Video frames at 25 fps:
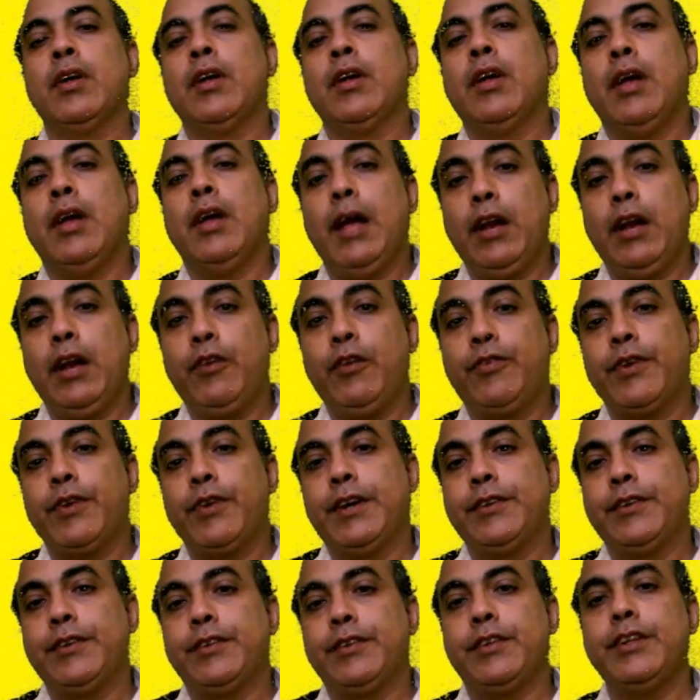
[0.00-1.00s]
Hello
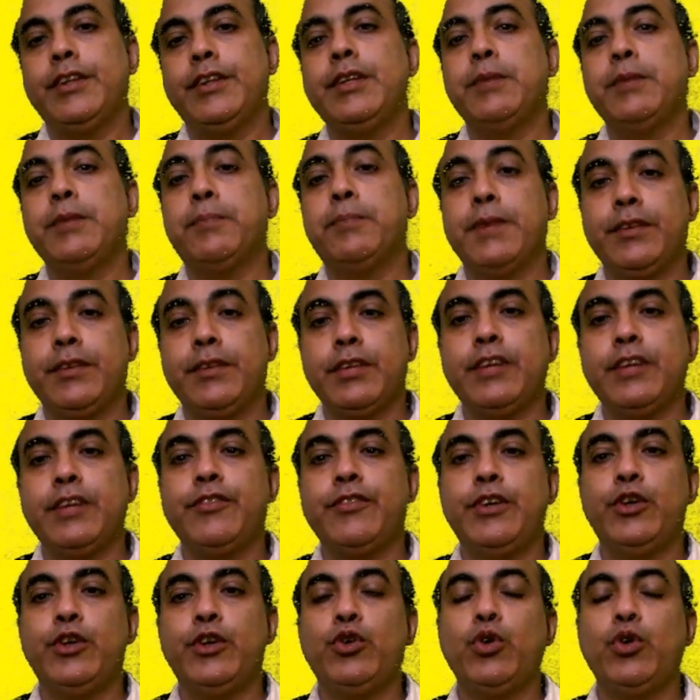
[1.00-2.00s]
friends, in the present
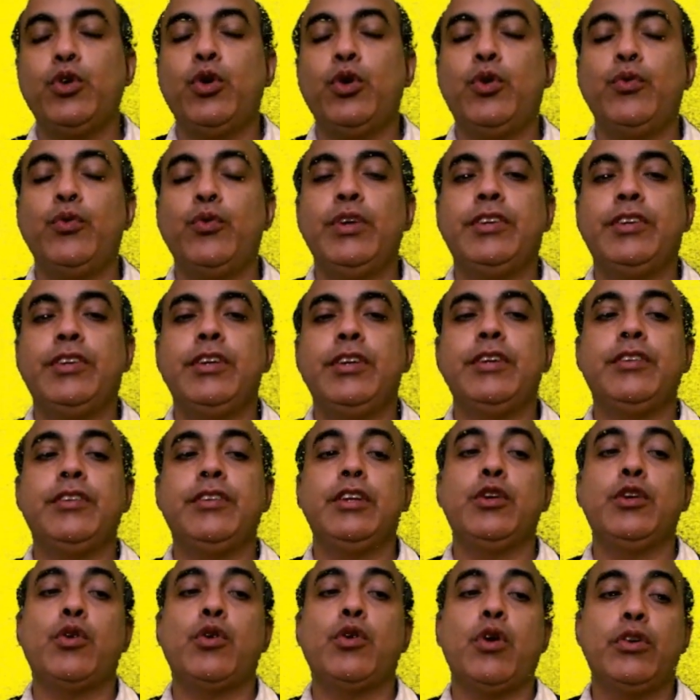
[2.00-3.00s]
video, which is
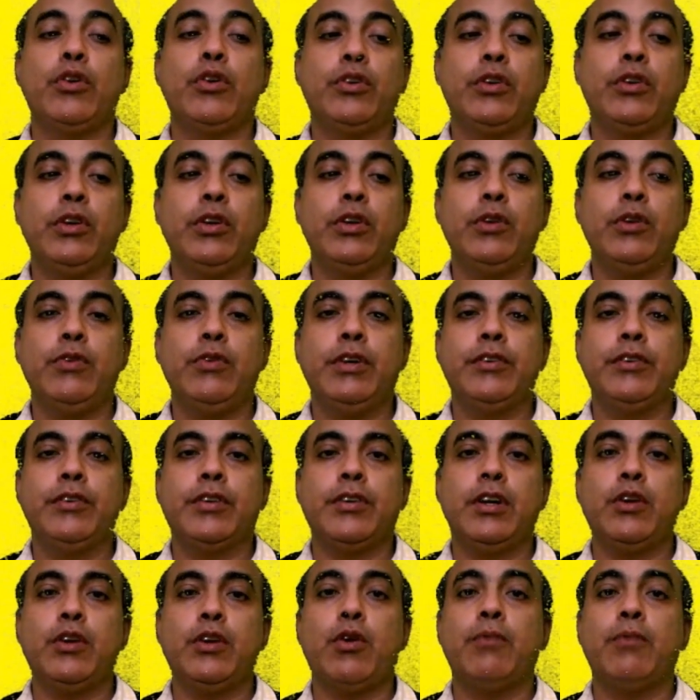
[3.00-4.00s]
in
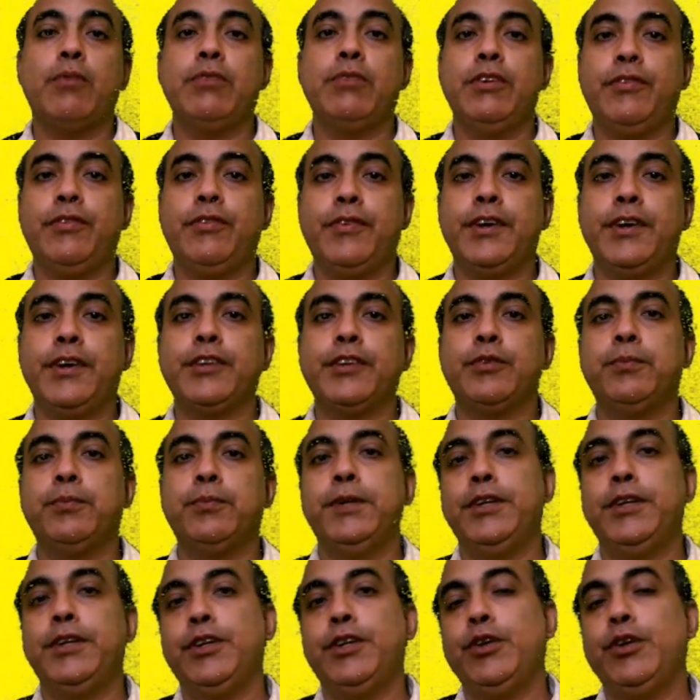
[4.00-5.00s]
continuation of the first
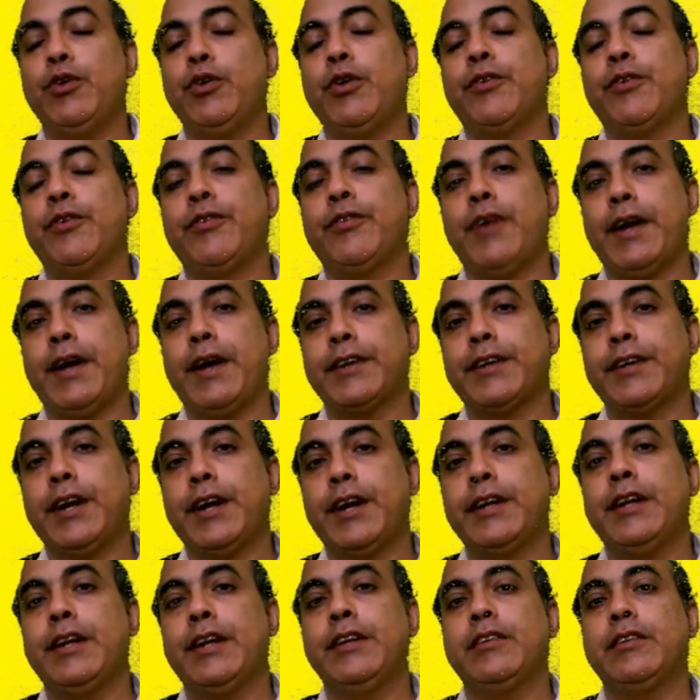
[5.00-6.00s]
video on factor
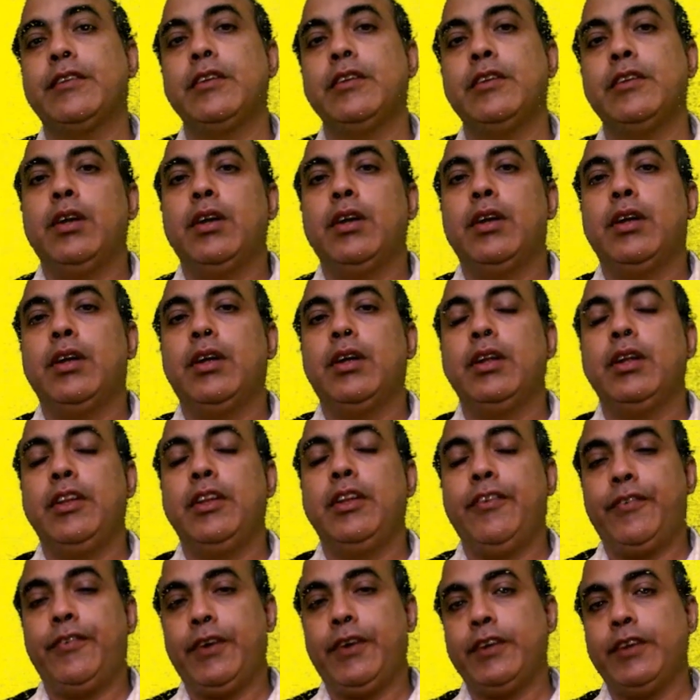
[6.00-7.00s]
analysis. In the
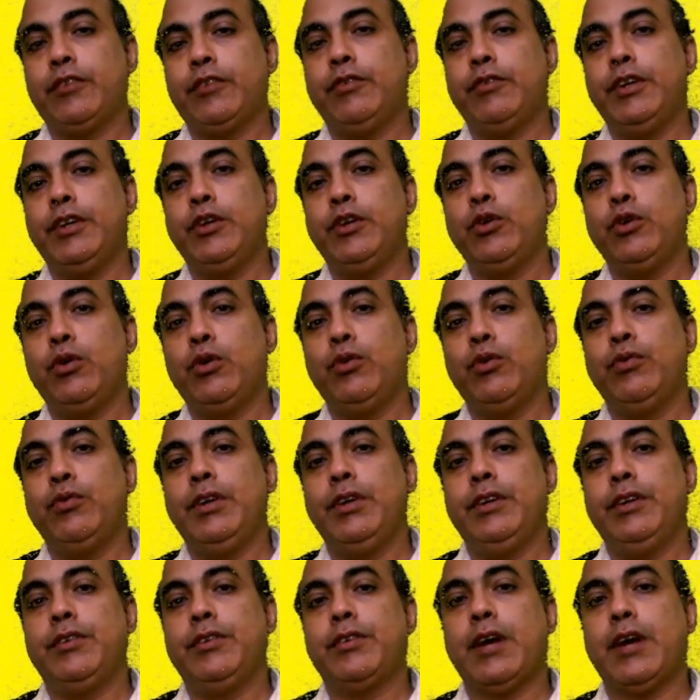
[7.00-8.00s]
first video, we
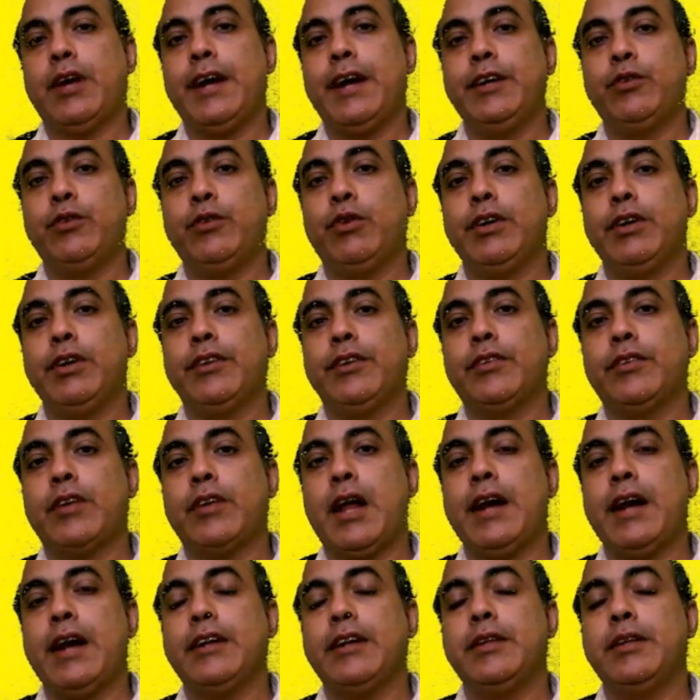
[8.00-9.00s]
tried to
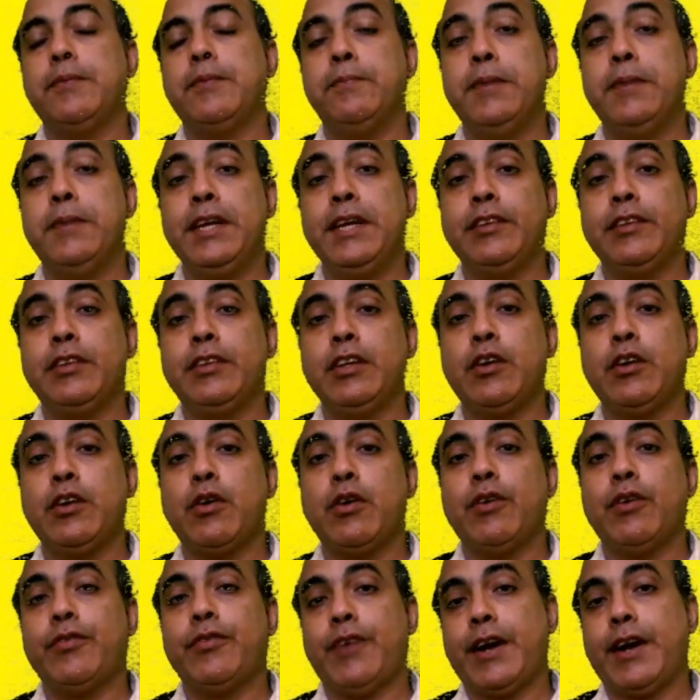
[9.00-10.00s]
understand the basic
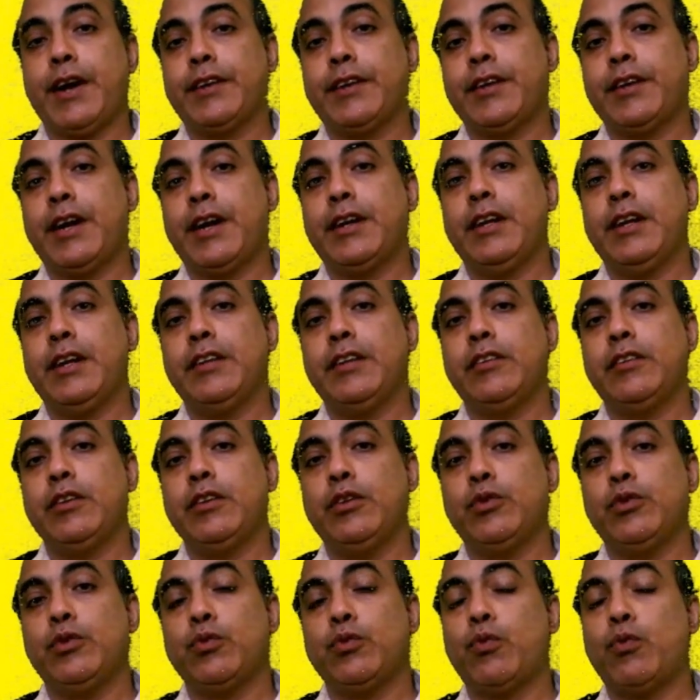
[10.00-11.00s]
of factor
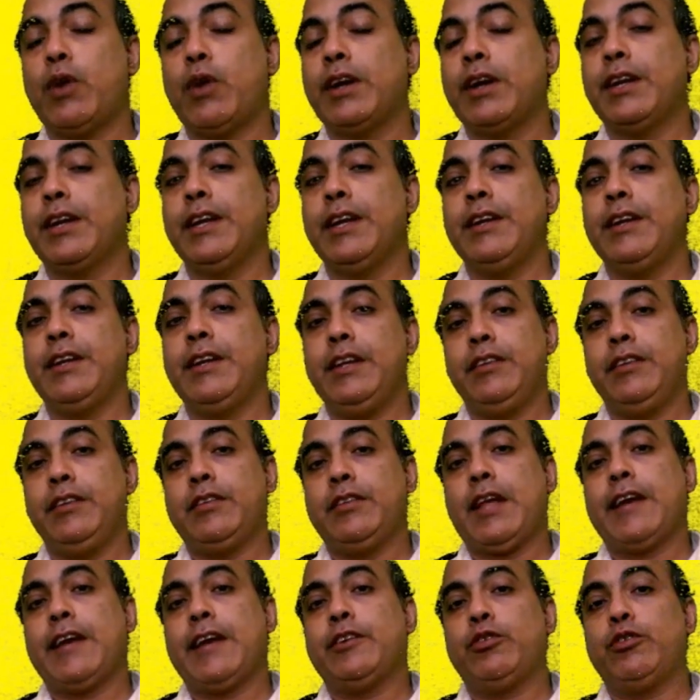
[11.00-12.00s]
analysis, what it is
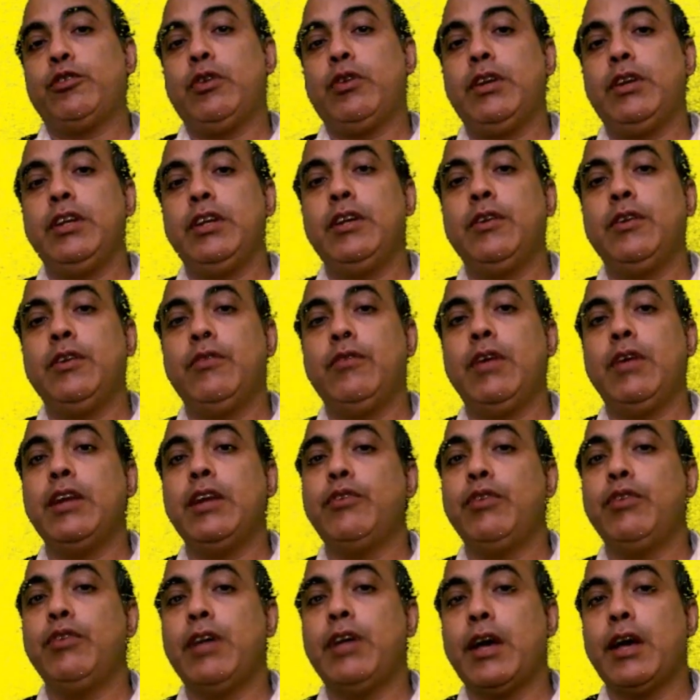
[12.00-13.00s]
actually, when
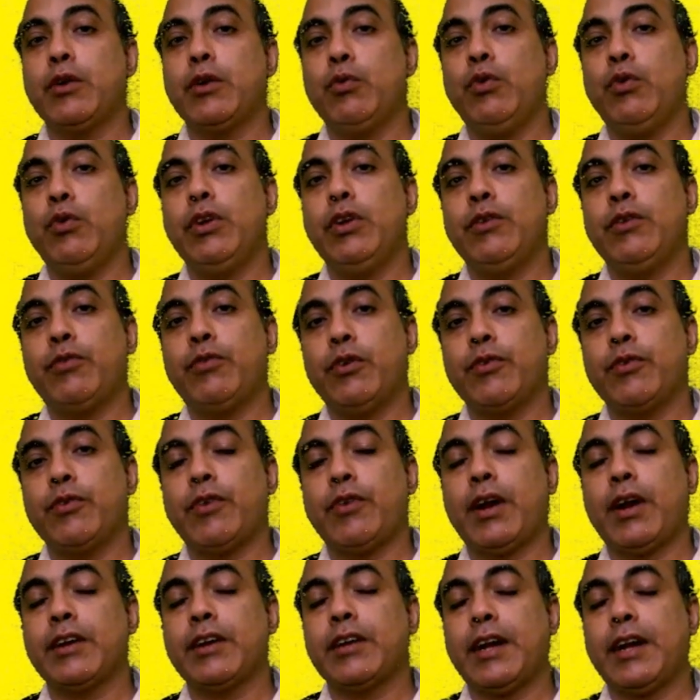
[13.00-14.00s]
we are going for
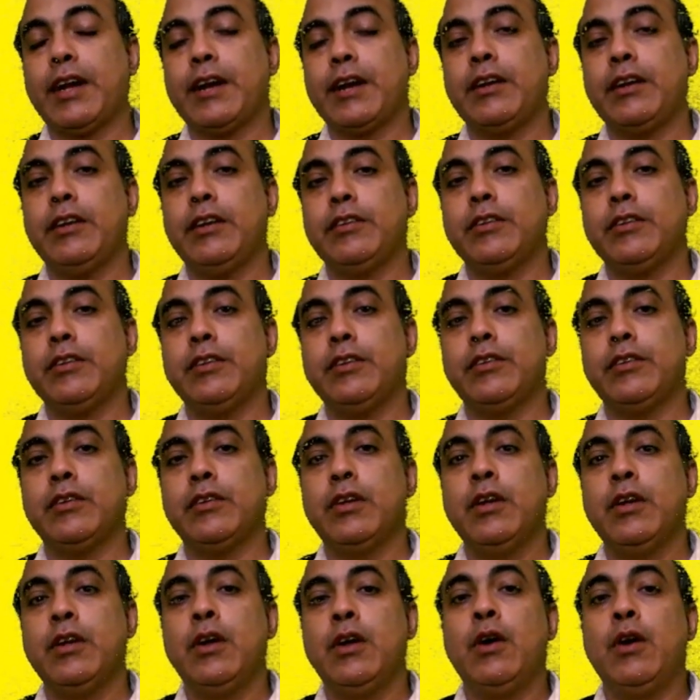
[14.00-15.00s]
factor analysis,
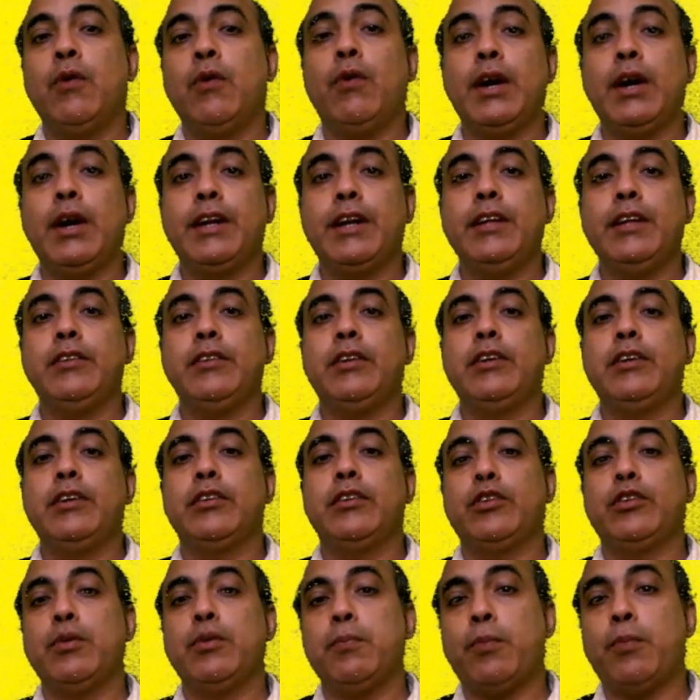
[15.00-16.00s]
what is its
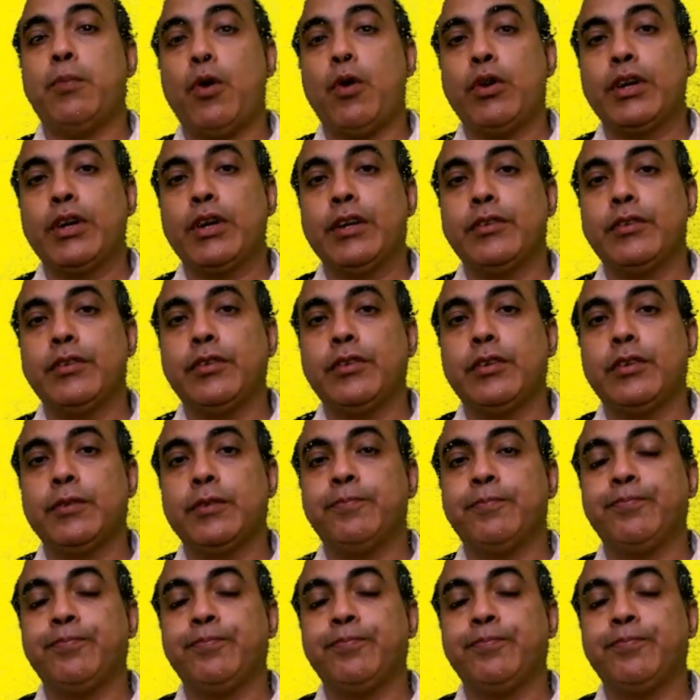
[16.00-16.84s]
importance.